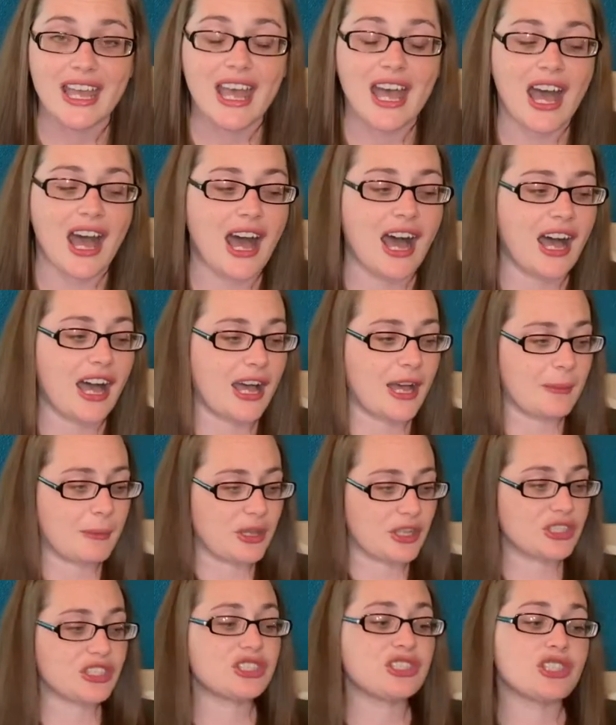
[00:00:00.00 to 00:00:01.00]
um
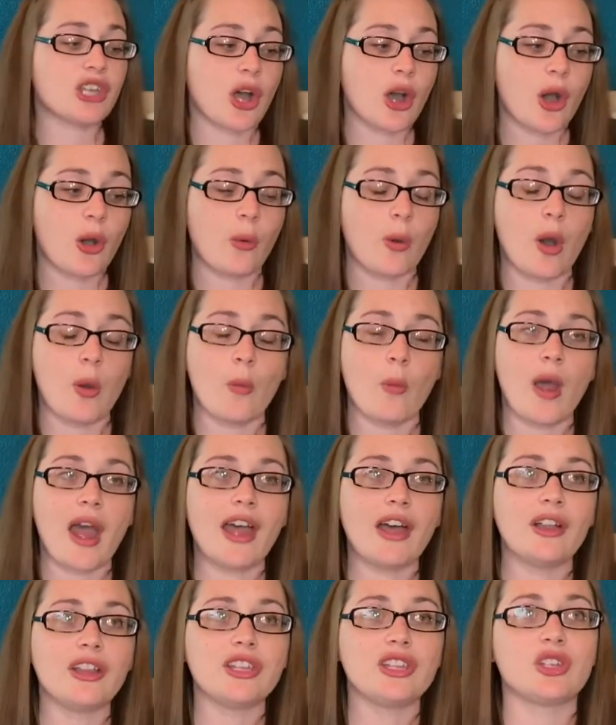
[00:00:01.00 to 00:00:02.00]
so
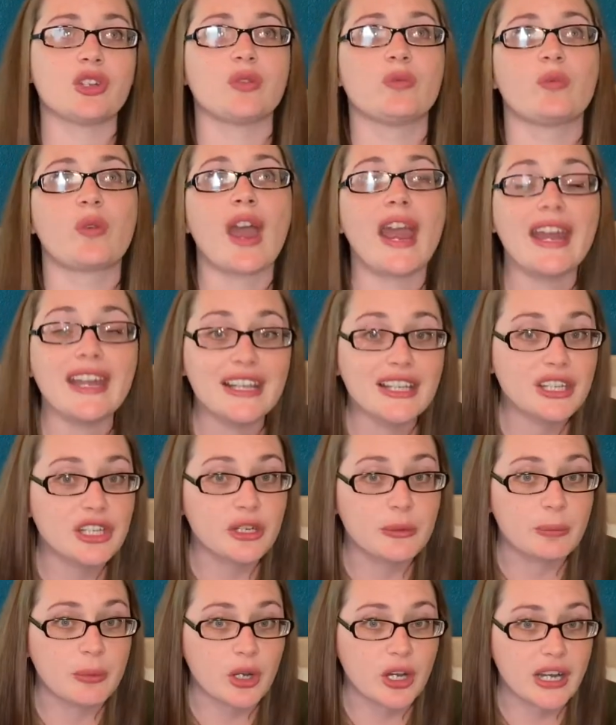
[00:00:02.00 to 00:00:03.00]
while you're writing your
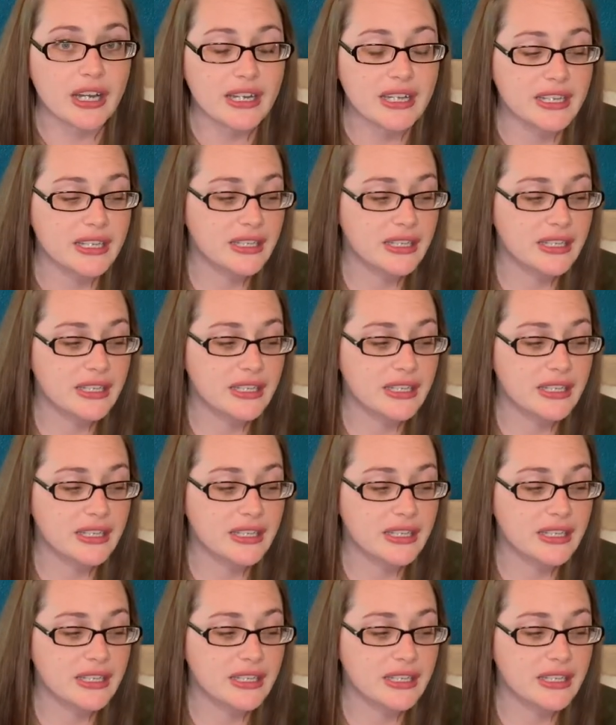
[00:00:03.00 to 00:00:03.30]
book